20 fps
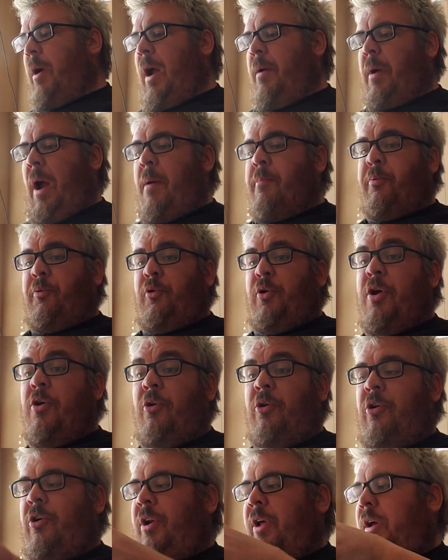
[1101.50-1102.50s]
I
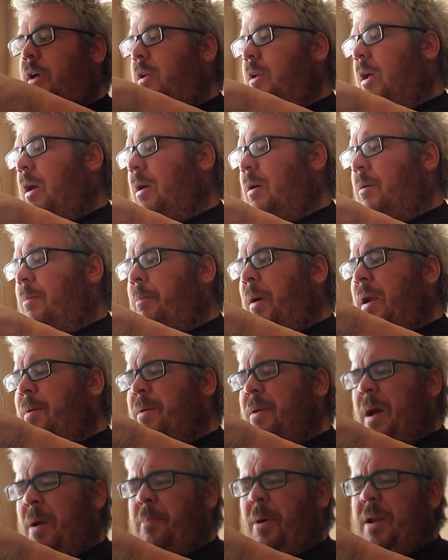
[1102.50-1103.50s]
pre-ordered it. I
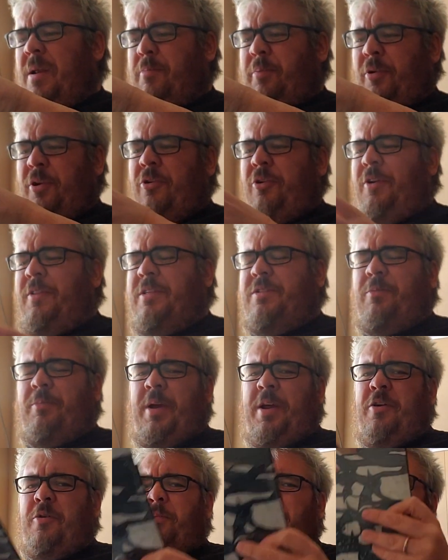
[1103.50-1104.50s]
might have pre-ordered this from
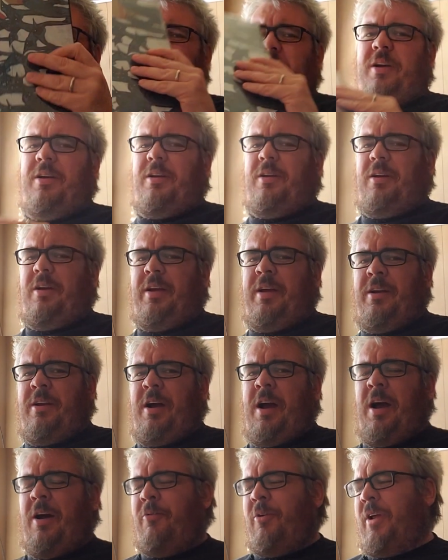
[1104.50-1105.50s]
Interpunk
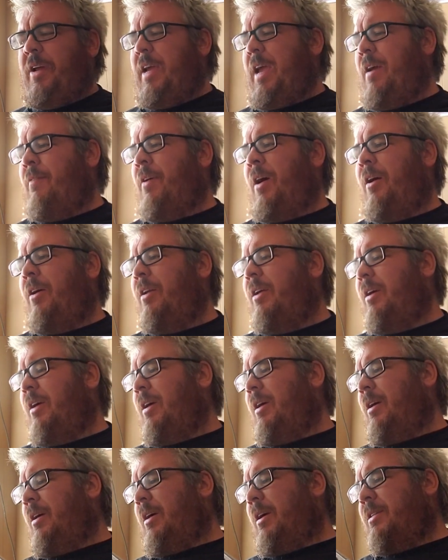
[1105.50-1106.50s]
when it came out
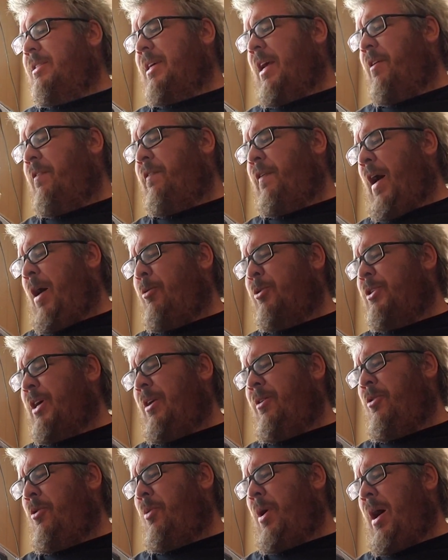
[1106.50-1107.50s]
instead of Fat, which I
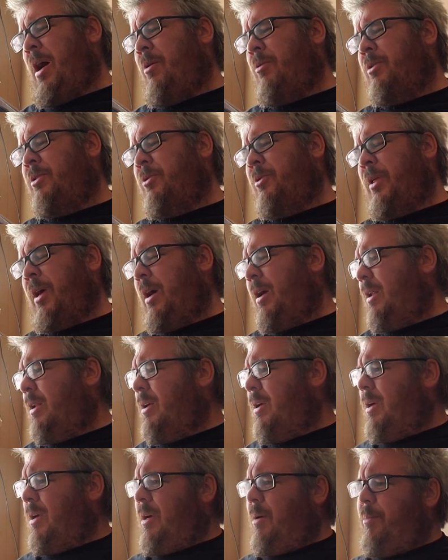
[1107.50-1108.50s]
don't know why I would do that.
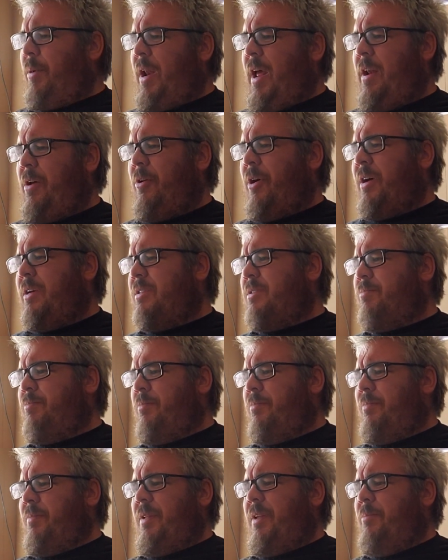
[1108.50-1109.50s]
But anyways,
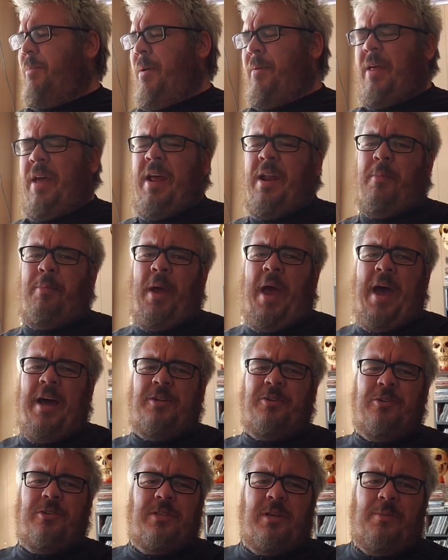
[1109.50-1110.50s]
maybe they had a
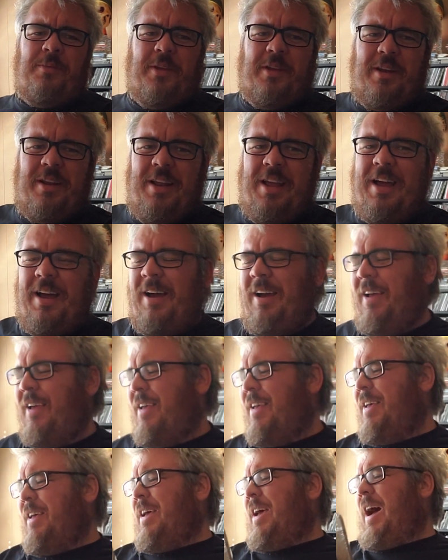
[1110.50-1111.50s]
patch or something.
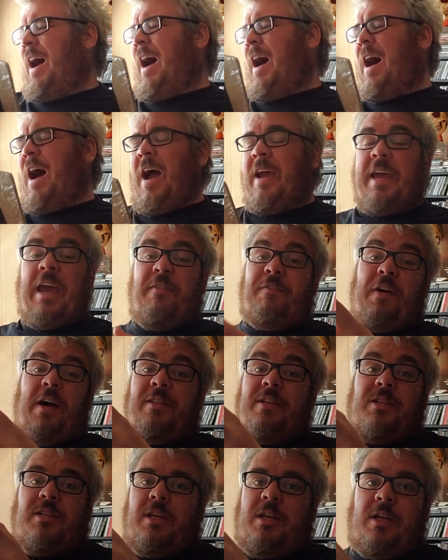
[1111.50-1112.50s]
I can't find
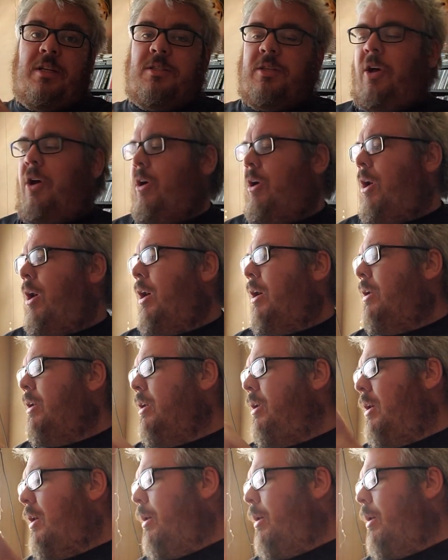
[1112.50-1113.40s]
the CD. It's long gone.